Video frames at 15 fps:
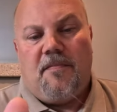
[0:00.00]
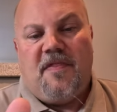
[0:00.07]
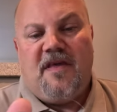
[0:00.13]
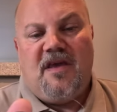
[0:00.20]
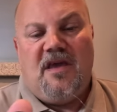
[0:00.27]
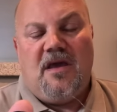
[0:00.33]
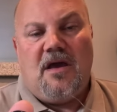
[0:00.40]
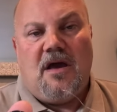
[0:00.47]

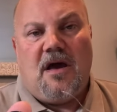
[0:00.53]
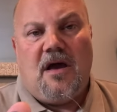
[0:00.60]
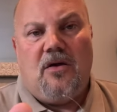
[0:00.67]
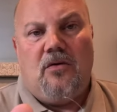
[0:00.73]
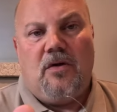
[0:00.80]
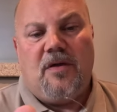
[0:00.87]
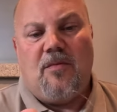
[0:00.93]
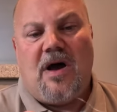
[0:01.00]
the
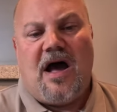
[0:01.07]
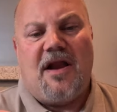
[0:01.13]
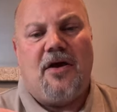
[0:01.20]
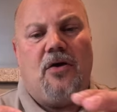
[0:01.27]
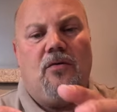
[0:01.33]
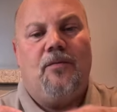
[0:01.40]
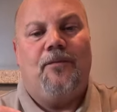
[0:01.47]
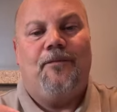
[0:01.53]
uh, Uni
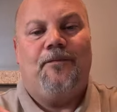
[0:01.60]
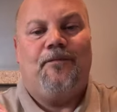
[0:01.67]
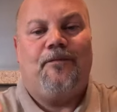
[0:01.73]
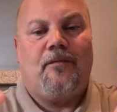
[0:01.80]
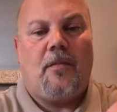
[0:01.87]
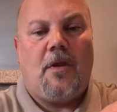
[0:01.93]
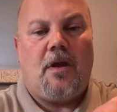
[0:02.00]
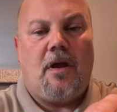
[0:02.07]
Mono
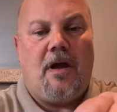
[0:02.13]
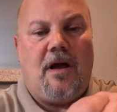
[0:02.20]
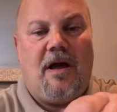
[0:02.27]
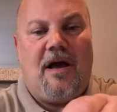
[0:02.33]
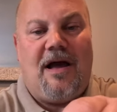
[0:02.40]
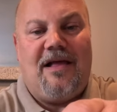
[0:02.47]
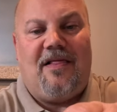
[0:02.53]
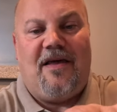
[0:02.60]

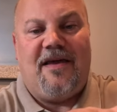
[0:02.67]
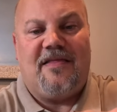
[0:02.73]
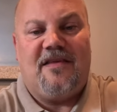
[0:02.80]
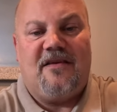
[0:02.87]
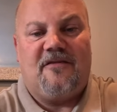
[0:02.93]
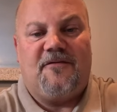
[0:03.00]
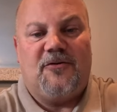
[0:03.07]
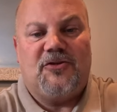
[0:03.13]
I like
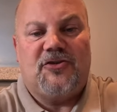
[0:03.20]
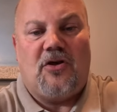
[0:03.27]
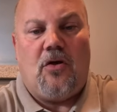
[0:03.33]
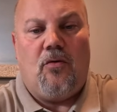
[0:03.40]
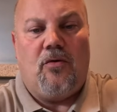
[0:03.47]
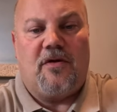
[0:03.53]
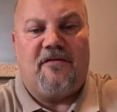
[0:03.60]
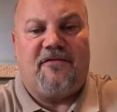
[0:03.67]
this for
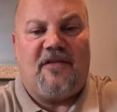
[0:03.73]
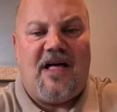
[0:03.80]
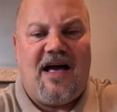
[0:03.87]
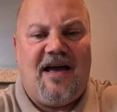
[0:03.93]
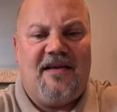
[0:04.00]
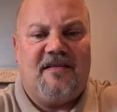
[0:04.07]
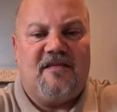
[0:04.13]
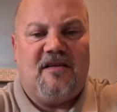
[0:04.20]
saltwater
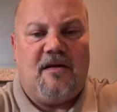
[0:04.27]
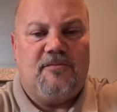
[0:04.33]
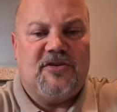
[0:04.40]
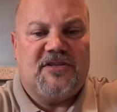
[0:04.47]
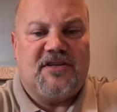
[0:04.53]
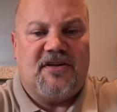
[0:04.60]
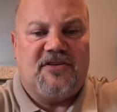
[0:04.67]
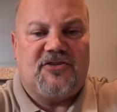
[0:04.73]
flies. I'm
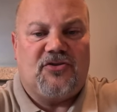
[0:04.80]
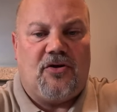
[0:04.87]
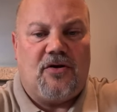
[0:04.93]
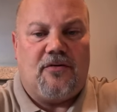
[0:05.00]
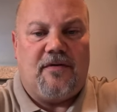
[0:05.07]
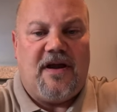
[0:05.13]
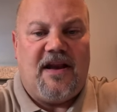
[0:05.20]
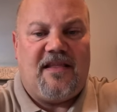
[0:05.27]
just going to
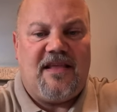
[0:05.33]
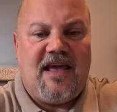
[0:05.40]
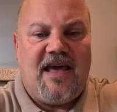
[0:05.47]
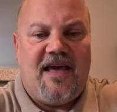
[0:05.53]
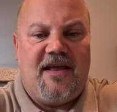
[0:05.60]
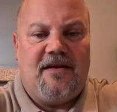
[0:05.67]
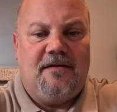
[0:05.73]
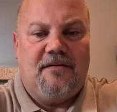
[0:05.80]
start it right at the
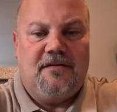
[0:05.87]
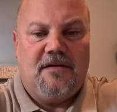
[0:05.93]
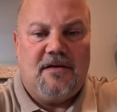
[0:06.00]
head.